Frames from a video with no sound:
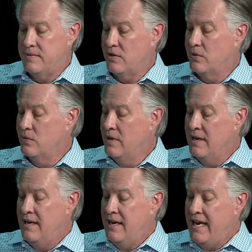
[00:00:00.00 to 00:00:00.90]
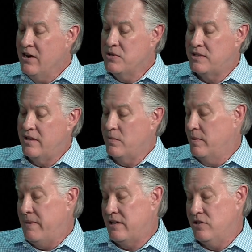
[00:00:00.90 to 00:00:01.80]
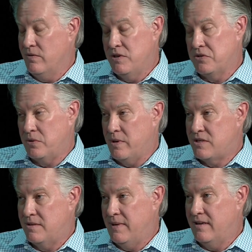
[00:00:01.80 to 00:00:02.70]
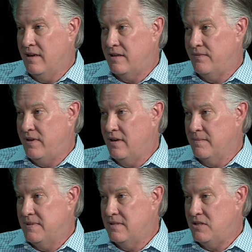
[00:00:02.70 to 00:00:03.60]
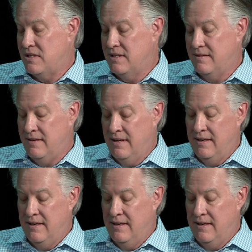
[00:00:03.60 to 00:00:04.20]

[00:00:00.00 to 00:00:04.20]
So here's another one, back to your original question about not defending a position.